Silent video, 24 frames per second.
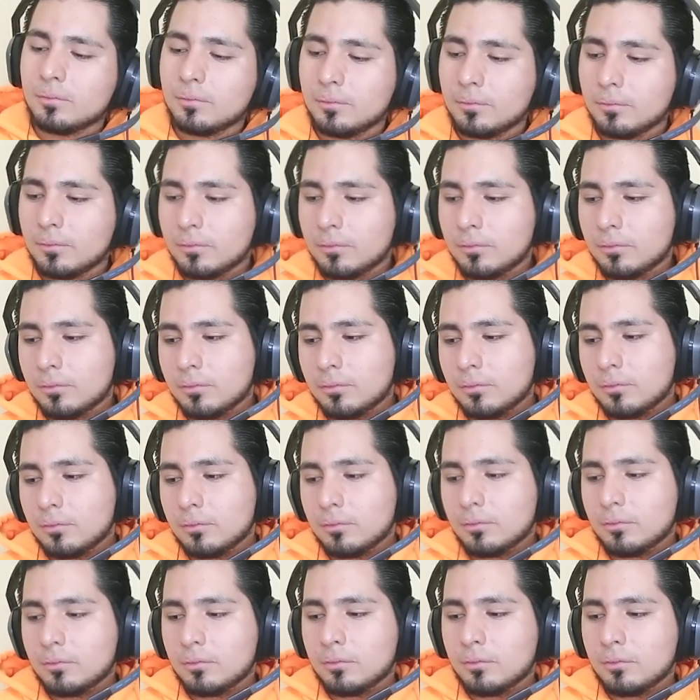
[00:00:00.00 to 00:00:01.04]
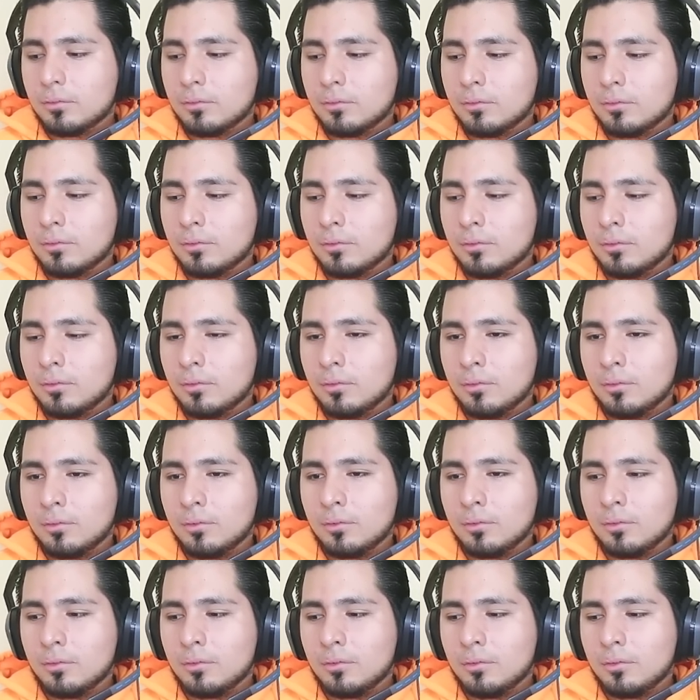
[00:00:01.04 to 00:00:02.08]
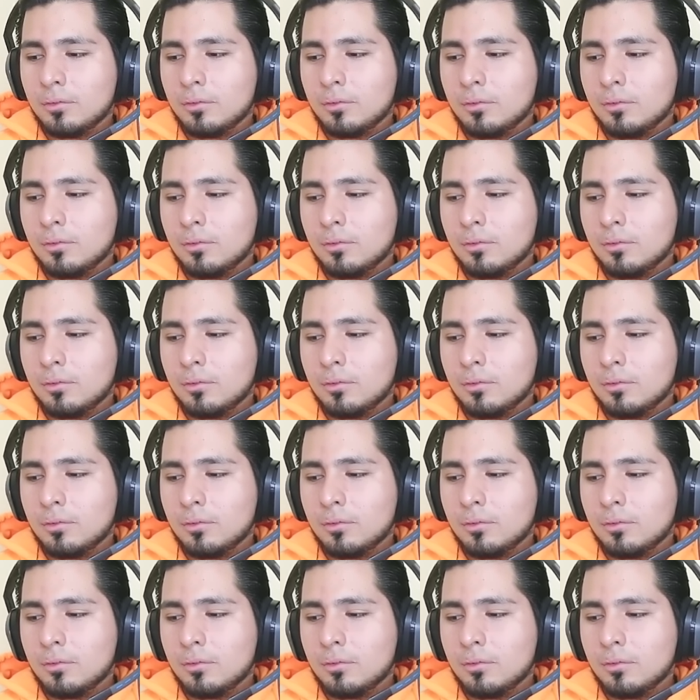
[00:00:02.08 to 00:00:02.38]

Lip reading: No words are spoken by the person on screen.